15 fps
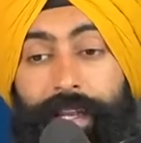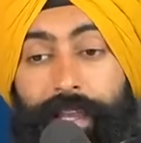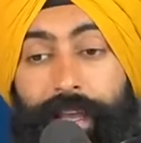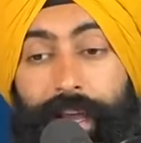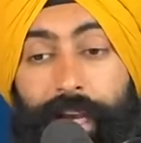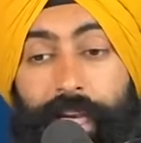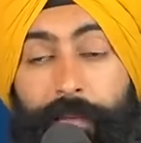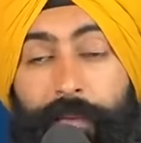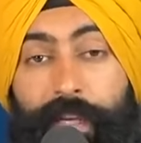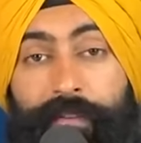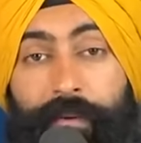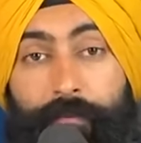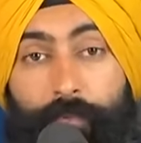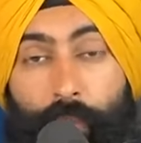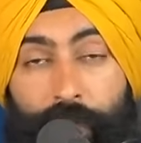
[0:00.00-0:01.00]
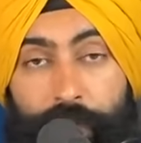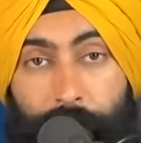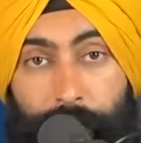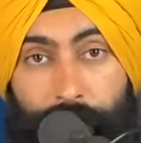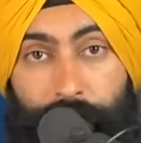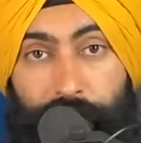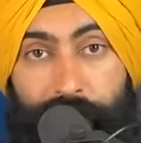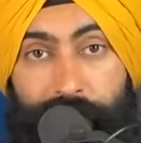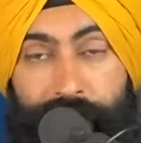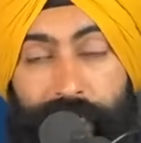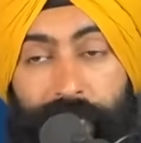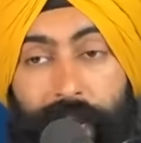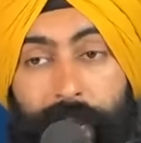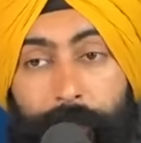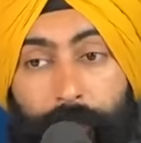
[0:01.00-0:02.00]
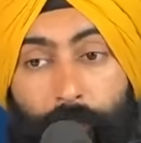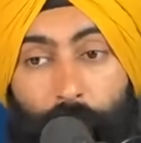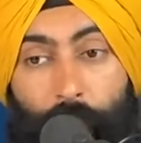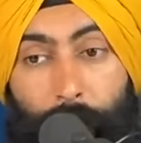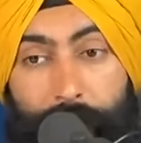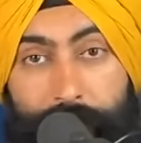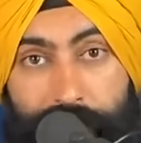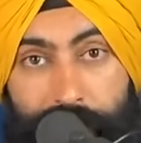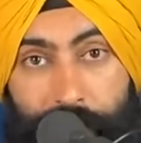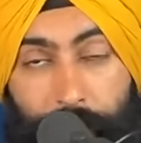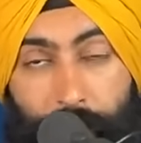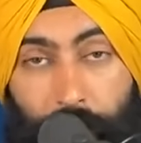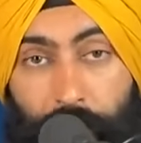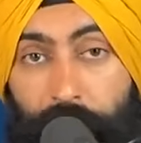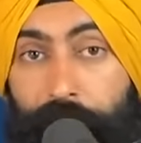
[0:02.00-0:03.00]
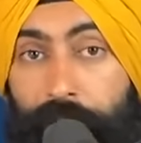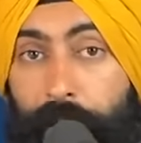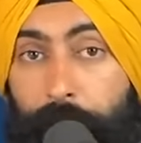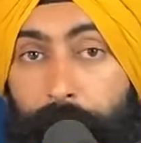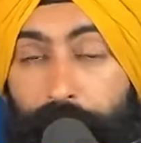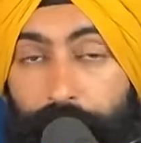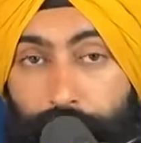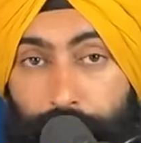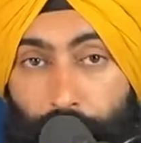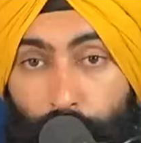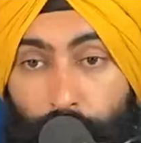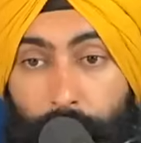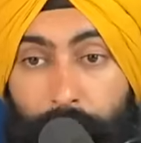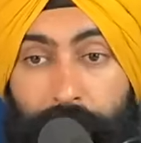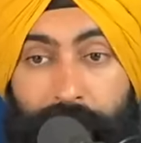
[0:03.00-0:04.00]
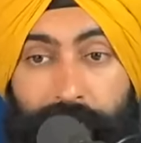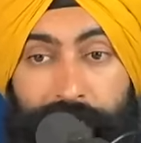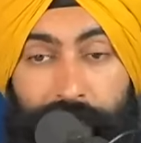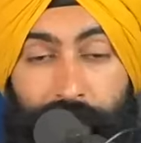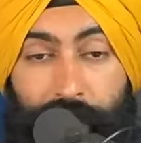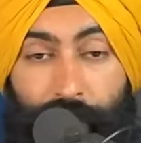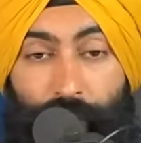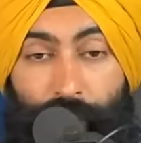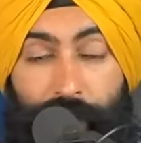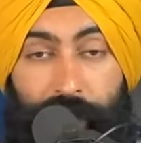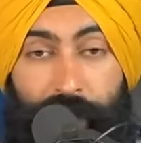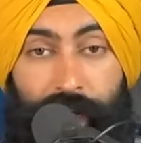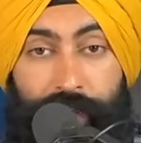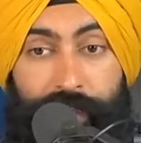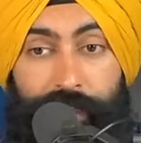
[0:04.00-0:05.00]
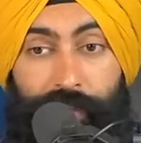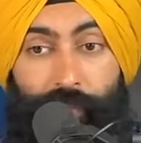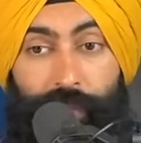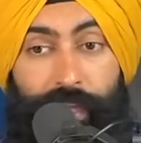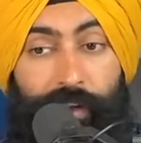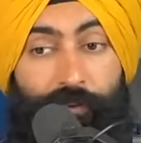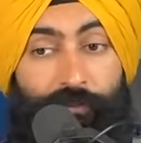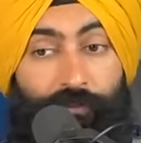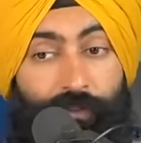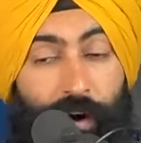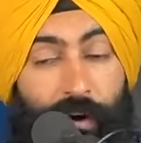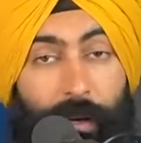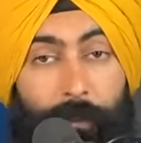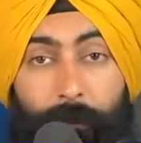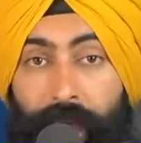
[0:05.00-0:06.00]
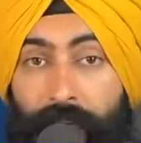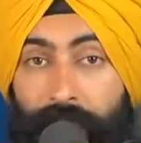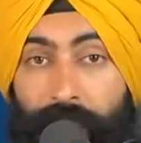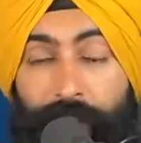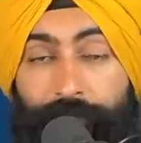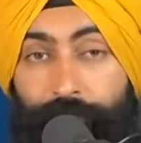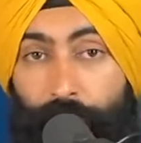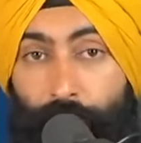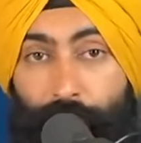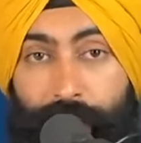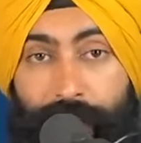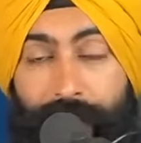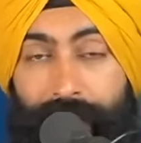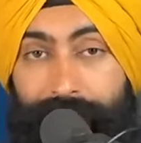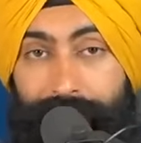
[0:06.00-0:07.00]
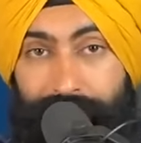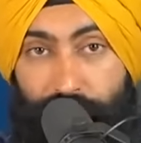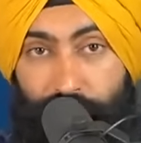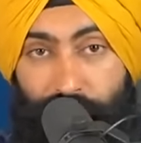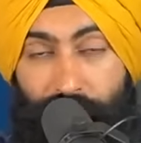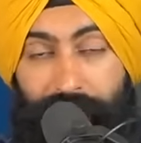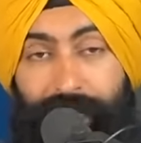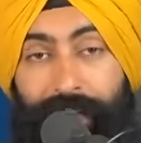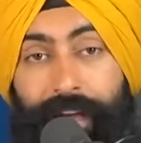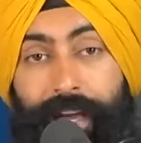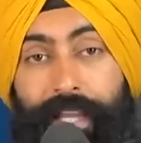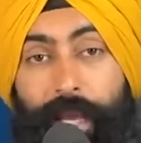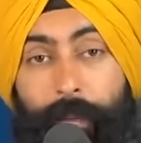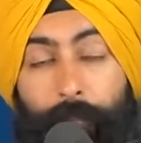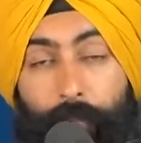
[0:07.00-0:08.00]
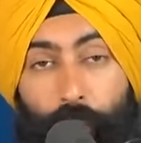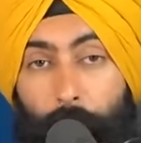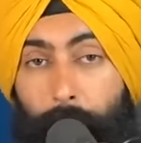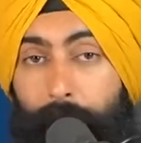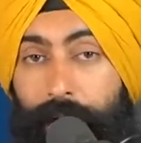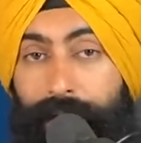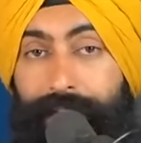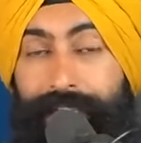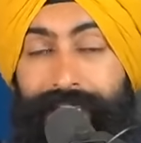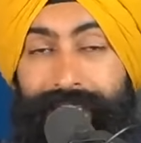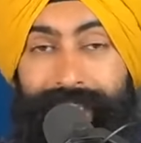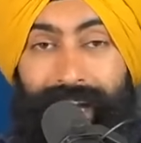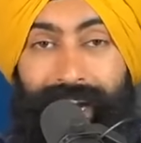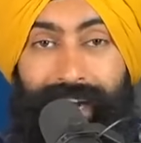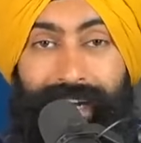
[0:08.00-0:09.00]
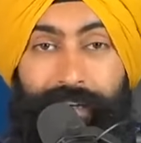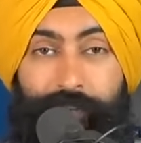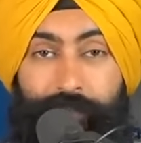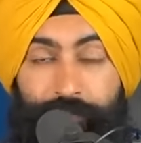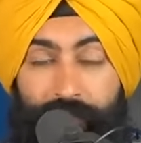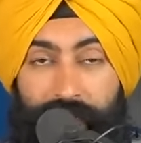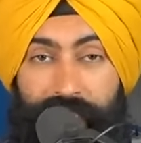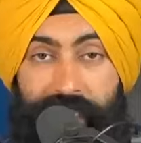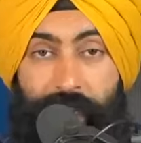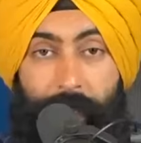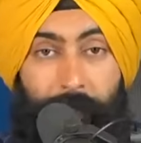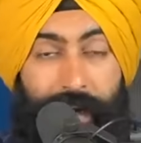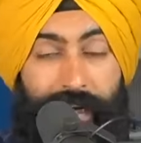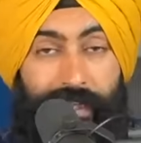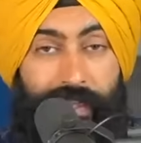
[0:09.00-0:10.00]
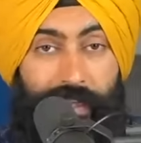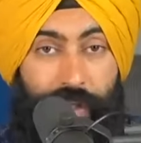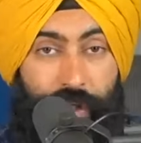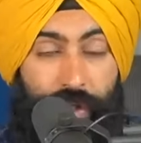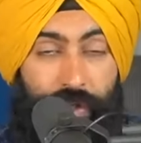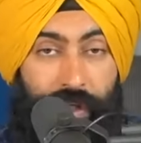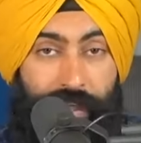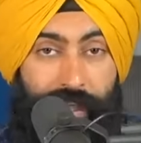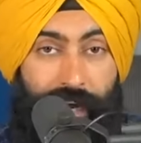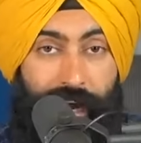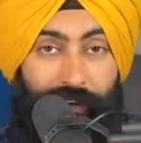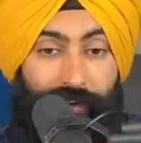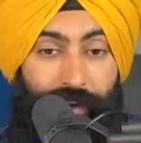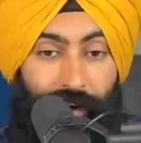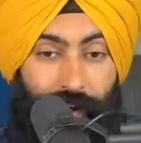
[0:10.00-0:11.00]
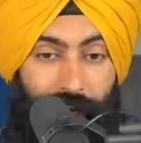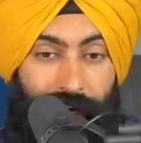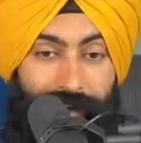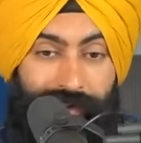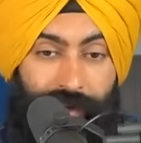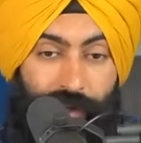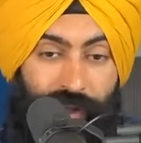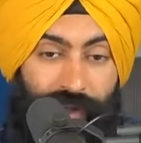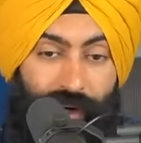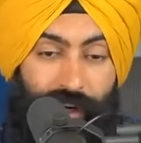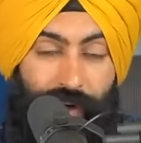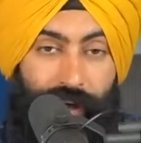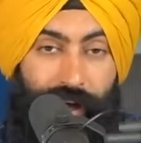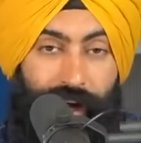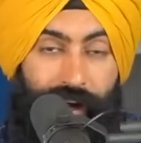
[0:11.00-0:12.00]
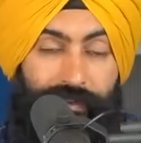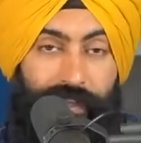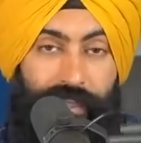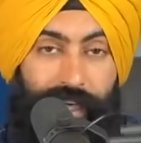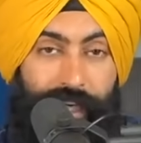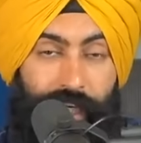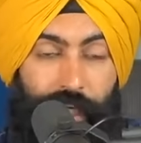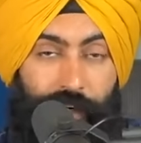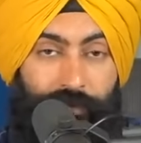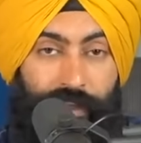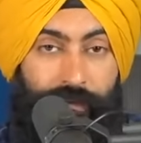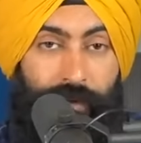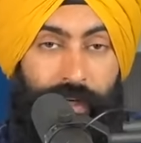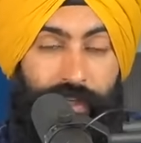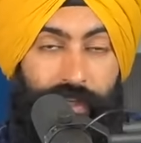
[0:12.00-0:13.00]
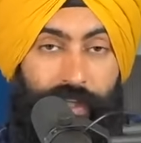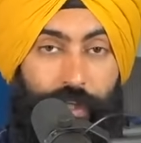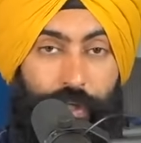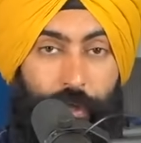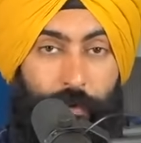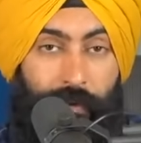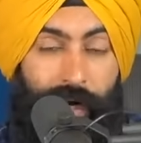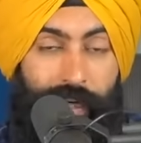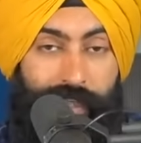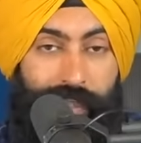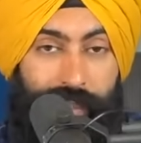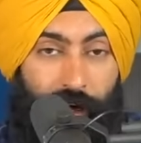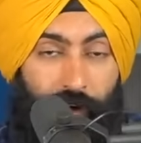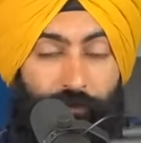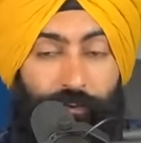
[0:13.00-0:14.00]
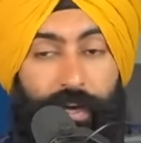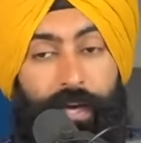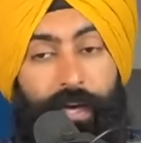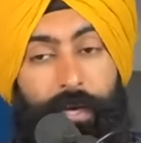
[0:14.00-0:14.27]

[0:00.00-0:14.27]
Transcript: they end up even more depressed and more miserable than before because then they realized with a very painful reality check that more money is not going to fix the mental issues that they have in their lives, which is why you have to take care of this mental issue by itself.